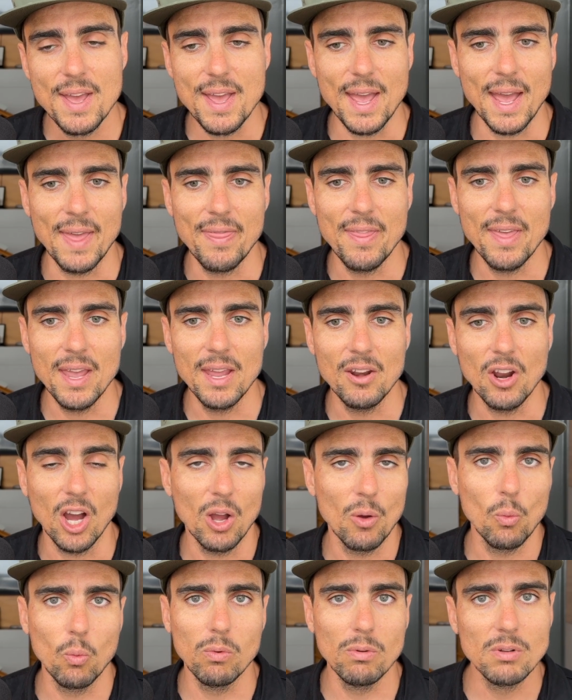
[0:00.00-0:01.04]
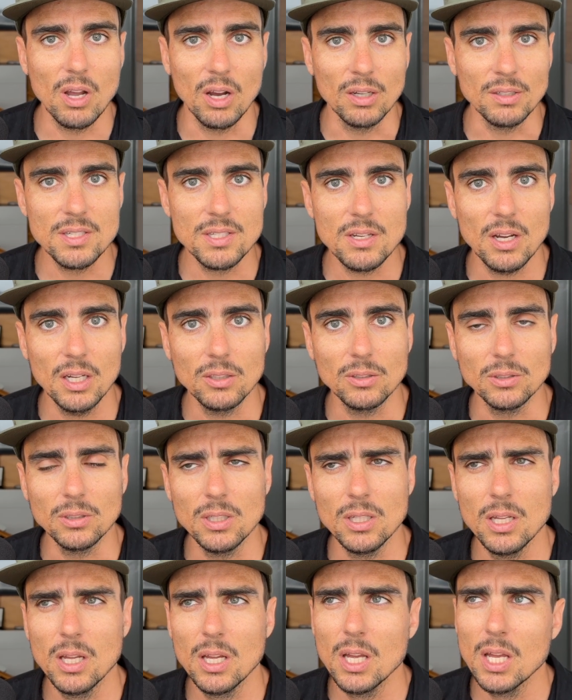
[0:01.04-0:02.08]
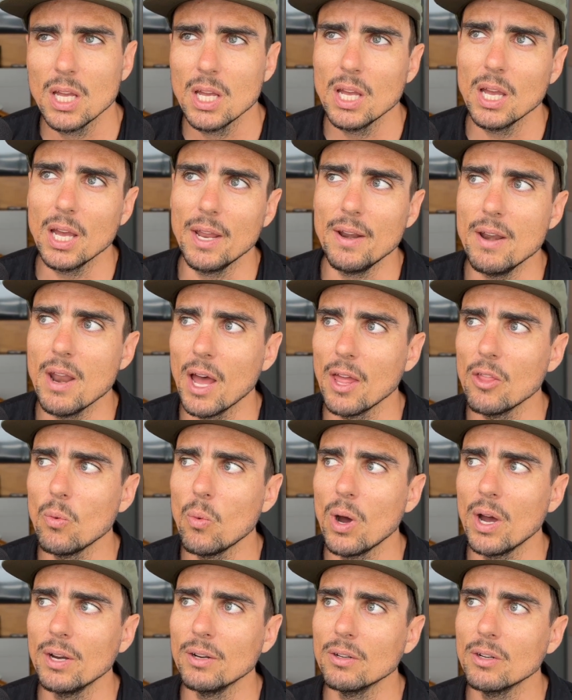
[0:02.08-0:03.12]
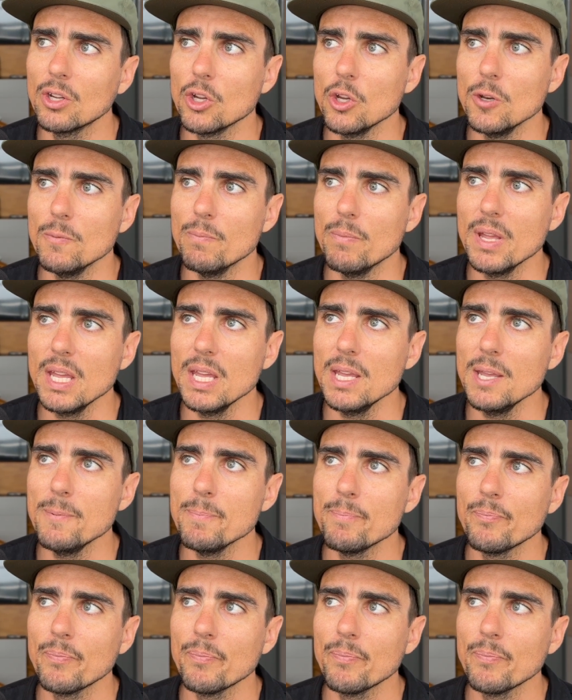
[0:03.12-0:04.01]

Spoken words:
and then I can't cycle. Another one could be,